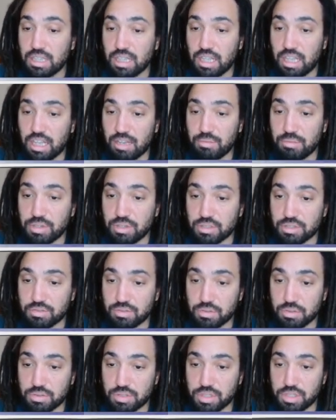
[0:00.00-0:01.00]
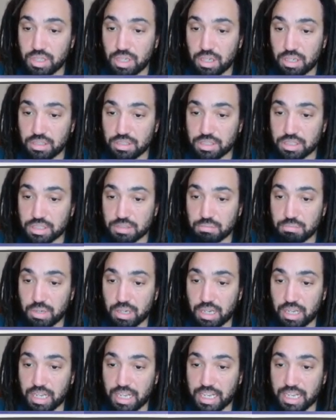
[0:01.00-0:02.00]
uh, because of course you can't just
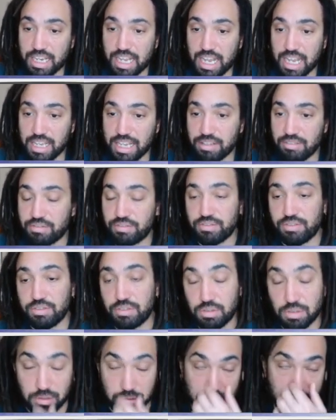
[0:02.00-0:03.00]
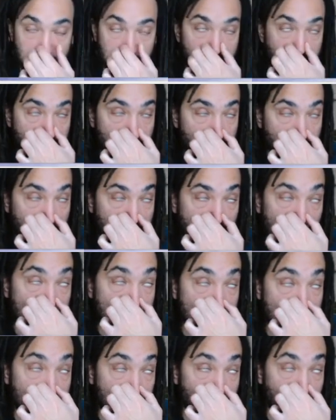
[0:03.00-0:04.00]
buy an eighth or sorry
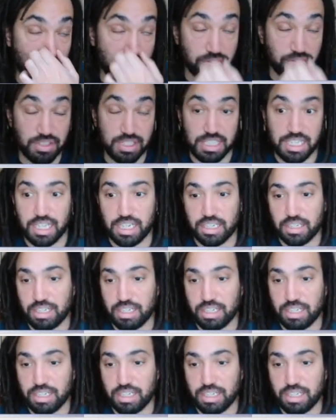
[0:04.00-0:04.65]
eight tenths of a tin.